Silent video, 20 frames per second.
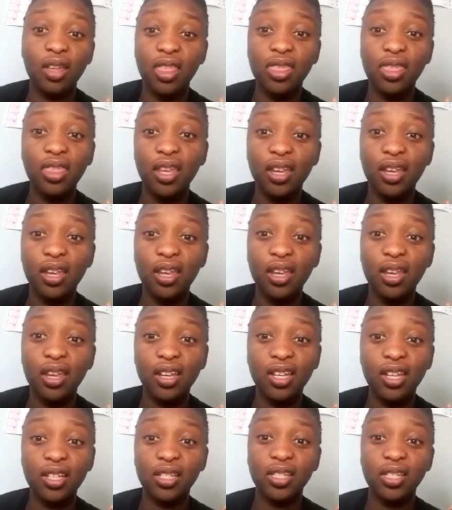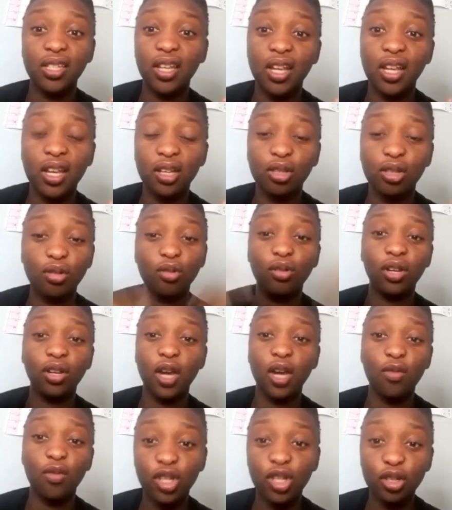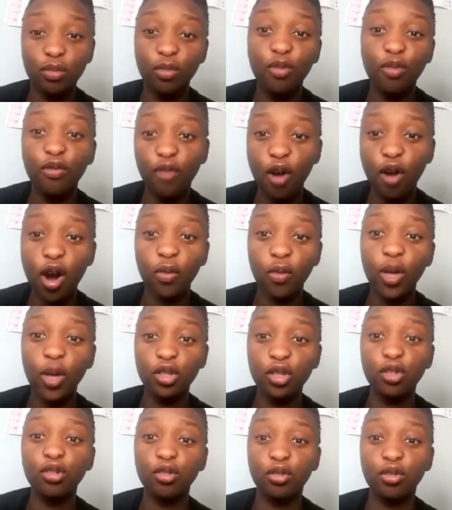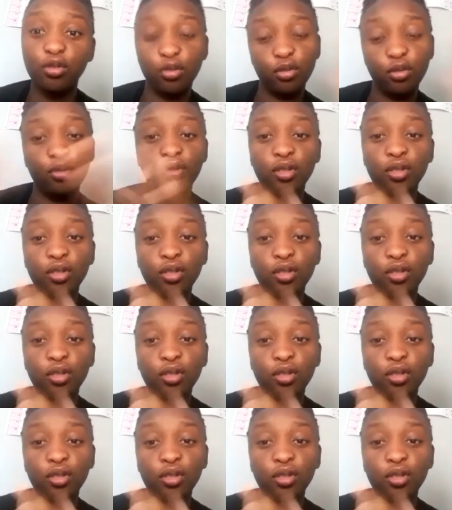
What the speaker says: thing is thing, so can we just move on? What do you do?